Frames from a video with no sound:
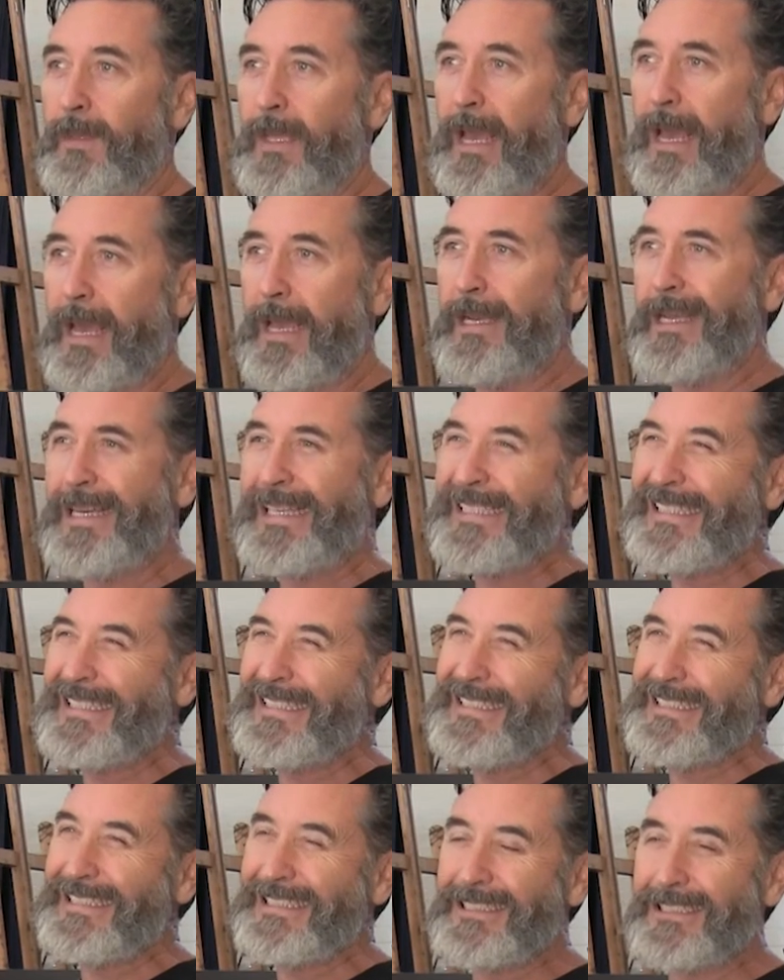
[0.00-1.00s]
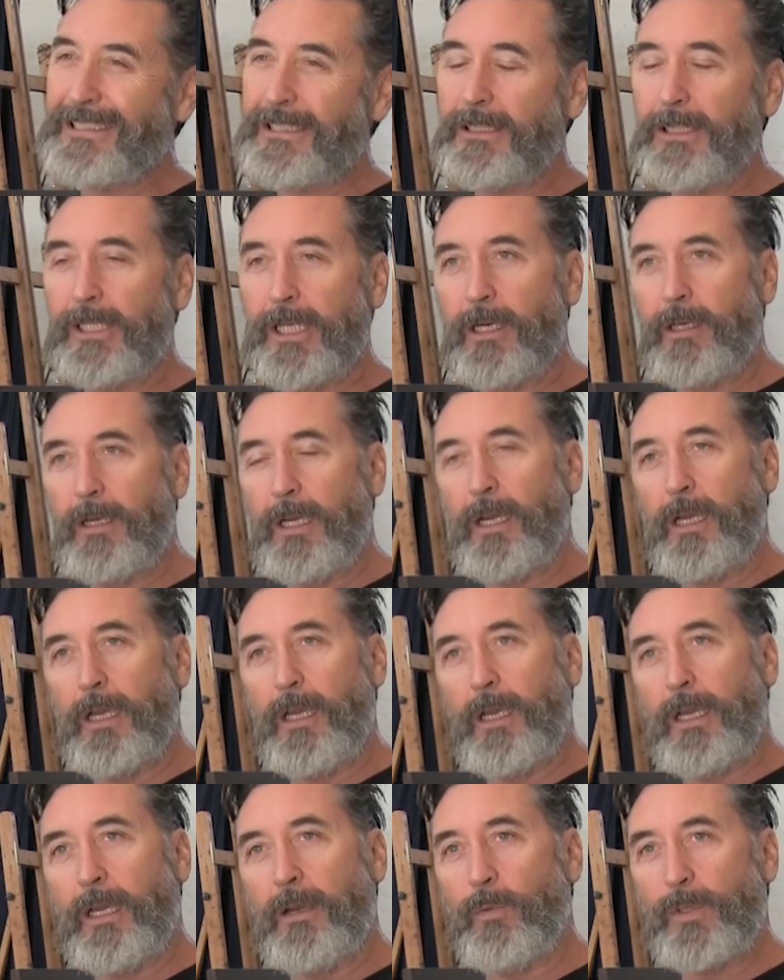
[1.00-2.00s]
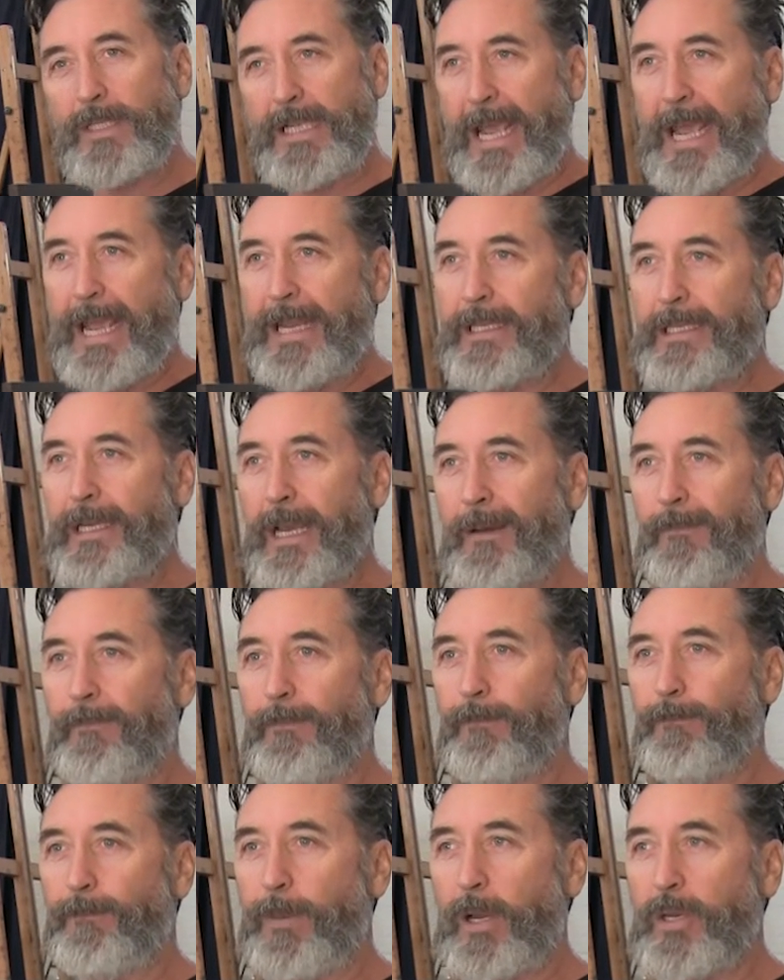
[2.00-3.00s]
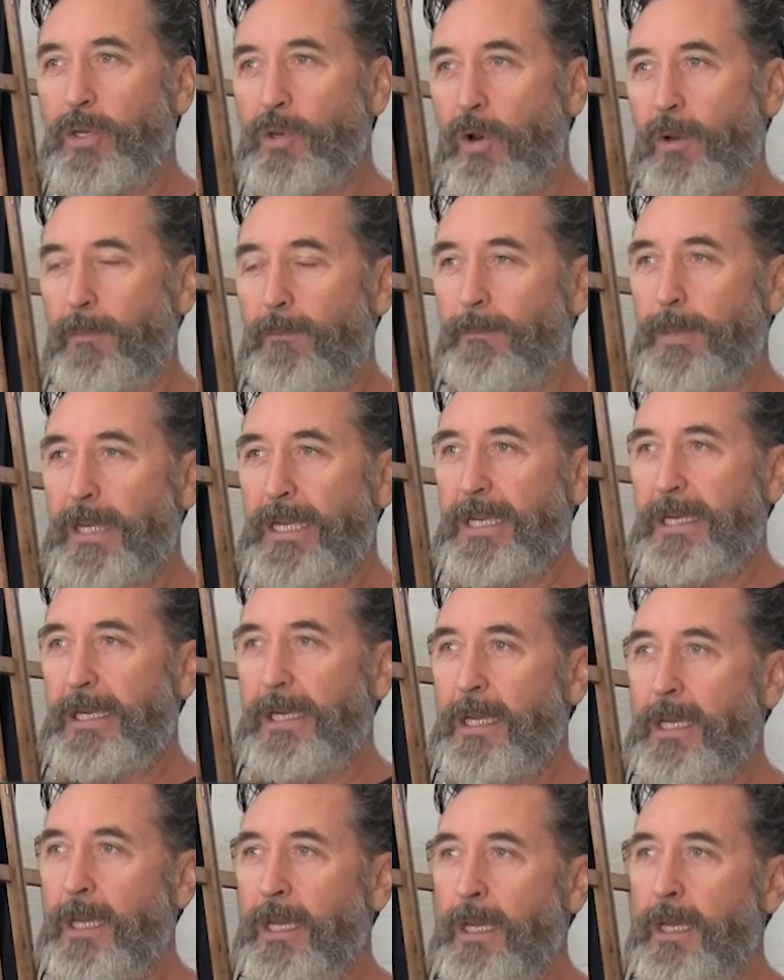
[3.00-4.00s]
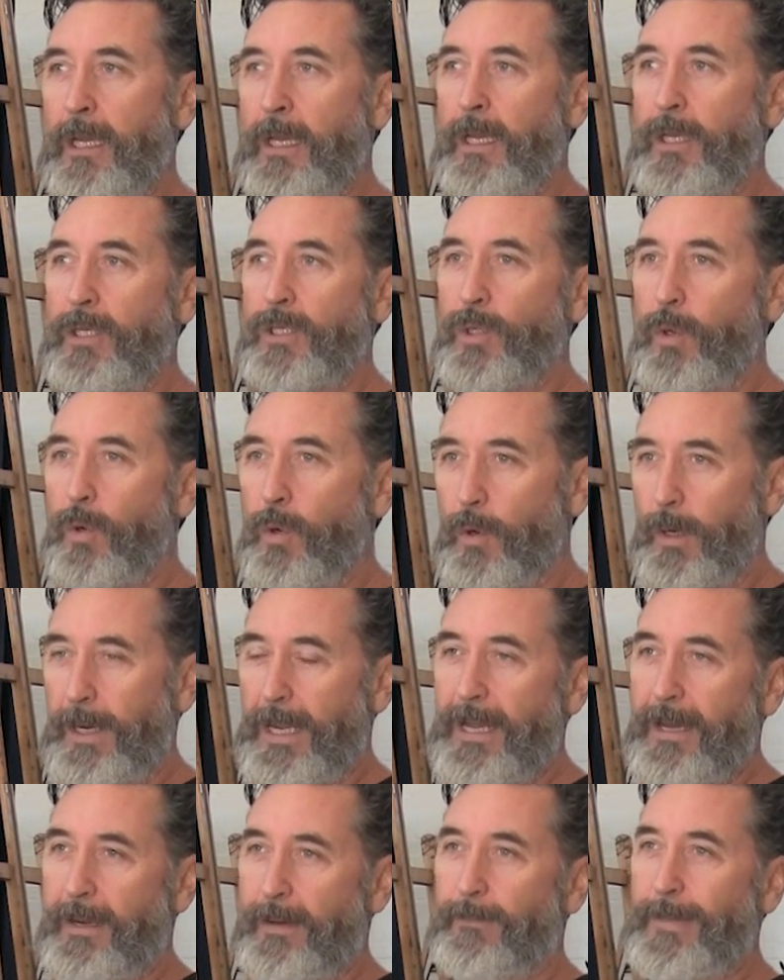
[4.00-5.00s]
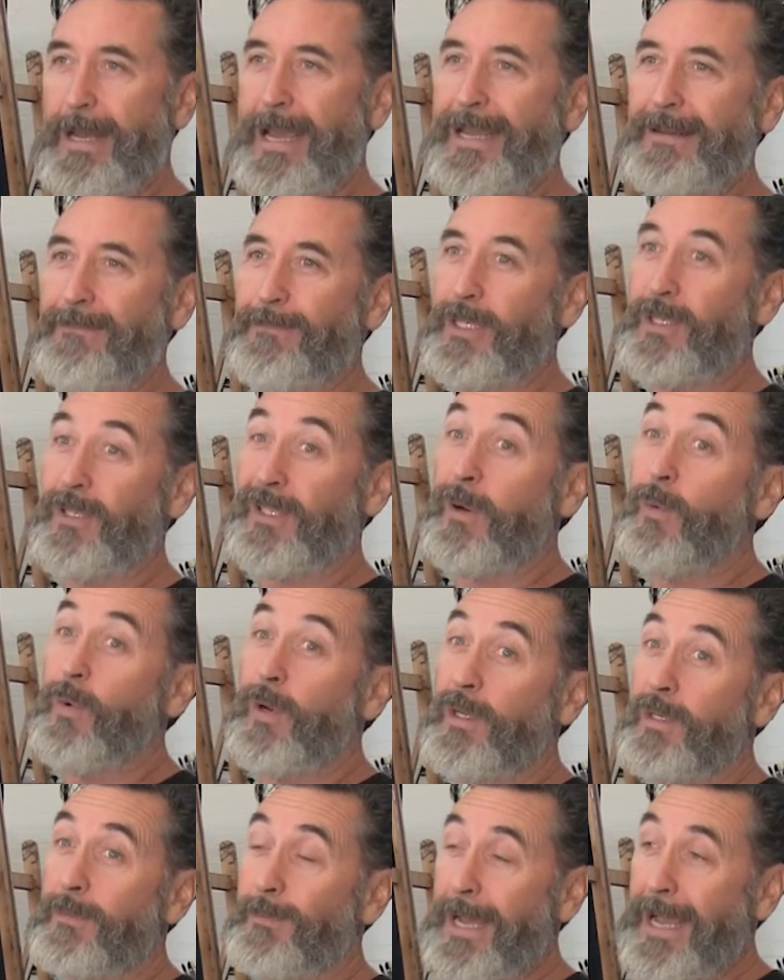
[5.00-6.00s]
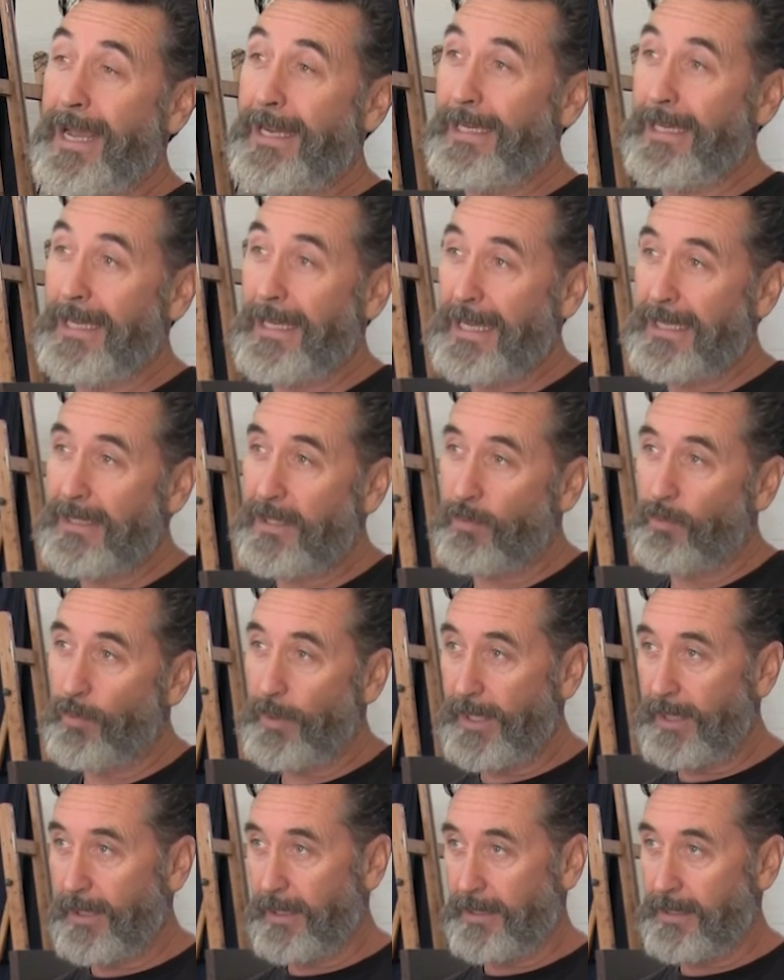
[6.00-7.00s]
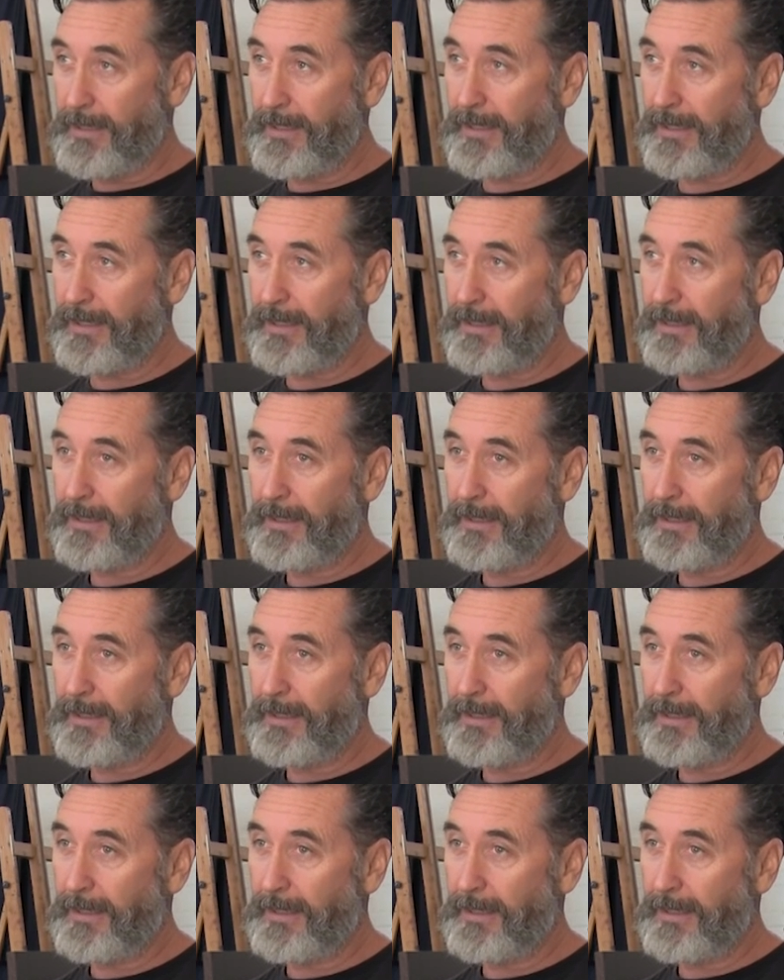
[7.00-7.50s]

And, it was a handicap by not being taught how to paint because I wanted to paint as a realist.